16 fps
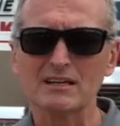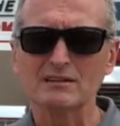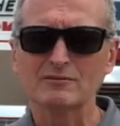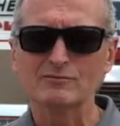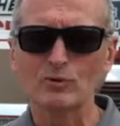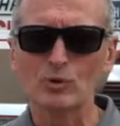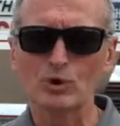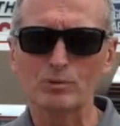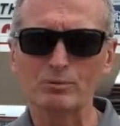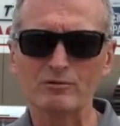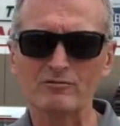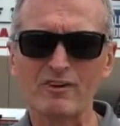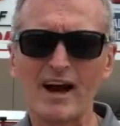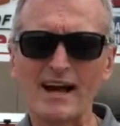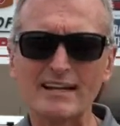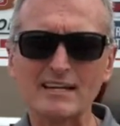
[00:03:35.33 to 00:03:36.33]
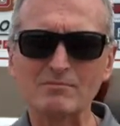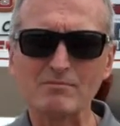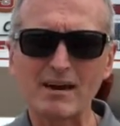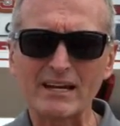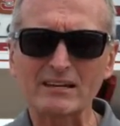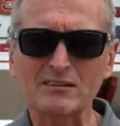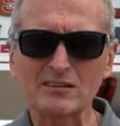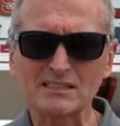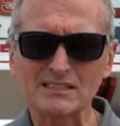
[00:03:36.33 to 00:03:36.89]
for providing medical